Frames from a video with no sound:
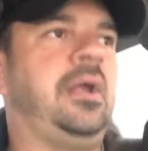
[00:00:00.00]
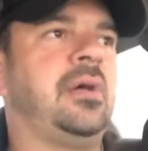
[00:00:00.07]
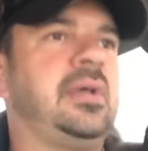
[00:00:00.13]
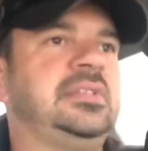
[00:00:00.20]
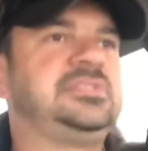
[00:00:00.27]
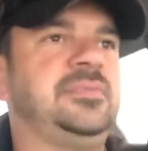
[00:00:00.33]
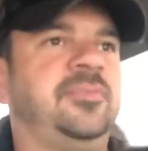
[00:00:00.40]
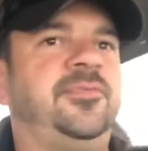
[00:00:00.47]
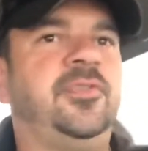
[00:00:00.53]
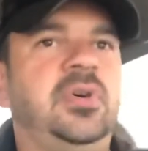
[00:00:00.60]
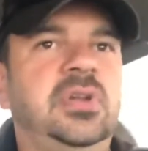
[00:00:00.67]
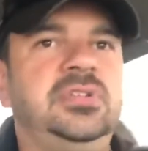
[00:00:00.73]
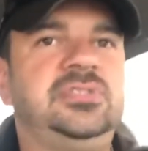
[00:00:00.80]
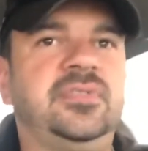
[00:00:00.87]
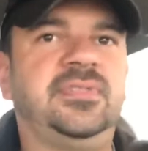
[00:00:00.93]
I'll get some
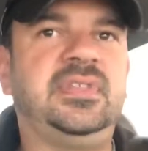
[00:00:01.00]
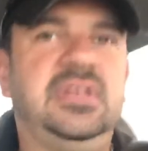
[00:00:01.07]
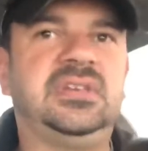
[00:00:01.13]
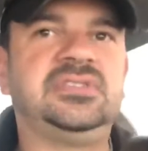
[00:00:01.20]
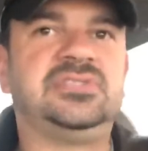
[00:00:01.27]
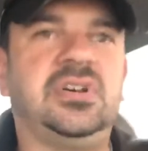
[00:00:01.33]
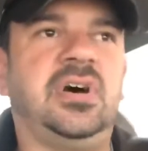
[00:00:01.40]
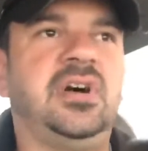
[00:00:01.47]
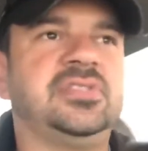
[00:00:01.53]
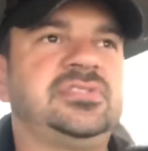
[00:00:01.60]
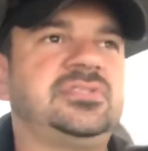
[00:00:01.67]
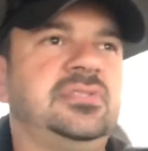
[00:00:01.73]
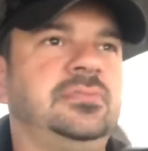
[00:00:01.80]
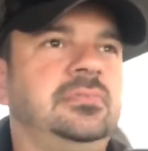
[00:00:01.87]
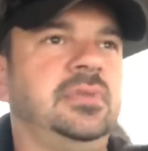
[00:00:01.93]
footage of the exhaust,
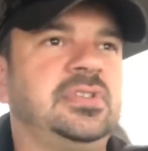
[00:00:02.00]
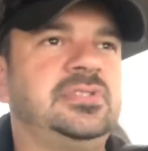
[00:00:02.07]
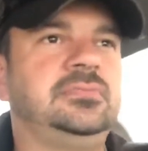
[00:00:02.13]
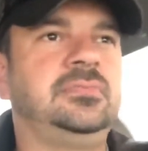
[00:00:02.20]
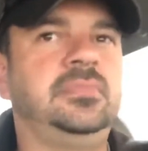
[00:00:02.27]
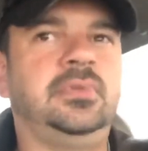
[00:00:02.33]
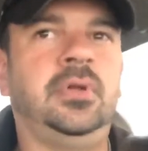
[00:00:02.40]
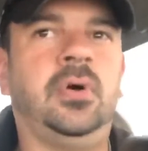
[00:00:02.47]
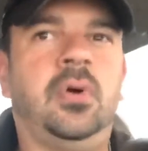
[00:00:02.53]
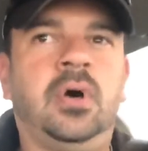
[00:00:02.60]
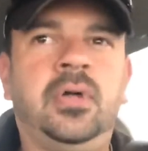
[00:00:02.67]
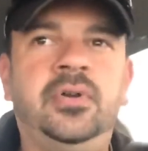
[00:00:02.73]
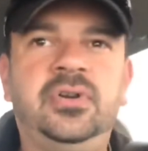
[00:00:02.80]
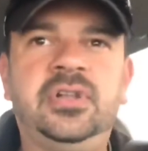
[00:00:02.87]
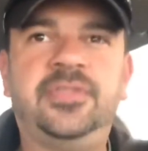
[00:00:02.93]

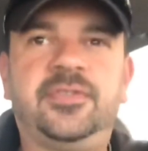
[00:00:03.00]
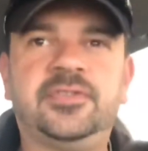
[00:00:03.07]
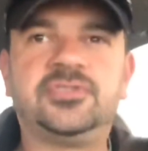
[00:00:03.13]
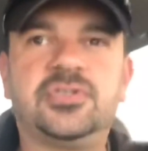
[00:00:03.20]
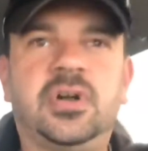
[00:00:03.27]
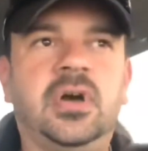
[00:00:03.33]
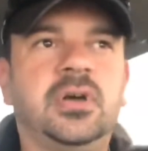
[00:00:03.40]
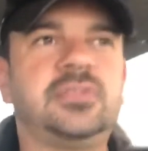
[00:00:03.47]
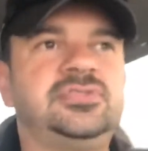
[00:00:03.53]
underneath the truck,